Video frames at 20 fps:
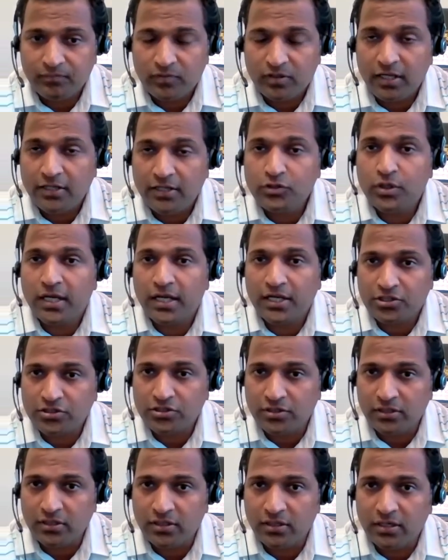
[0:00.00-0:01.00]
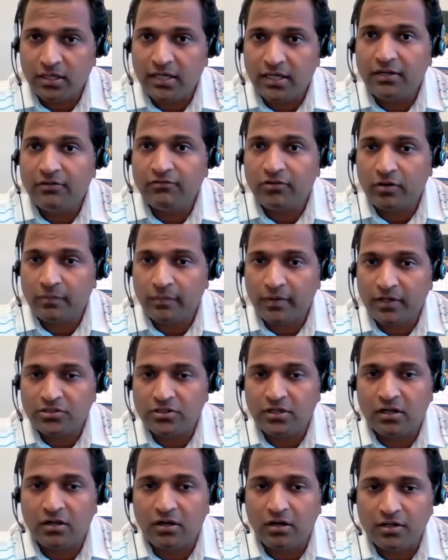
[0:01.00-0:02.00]
educational,
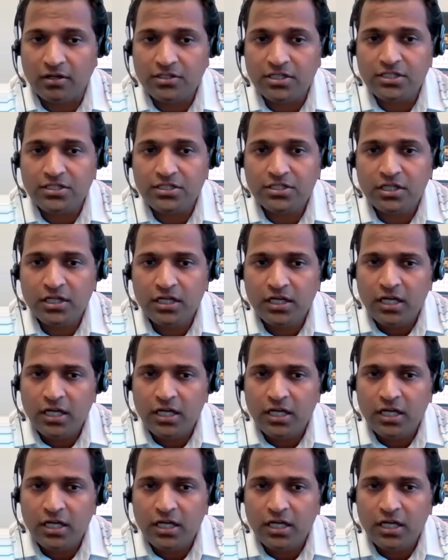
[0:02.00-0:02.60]
informational content,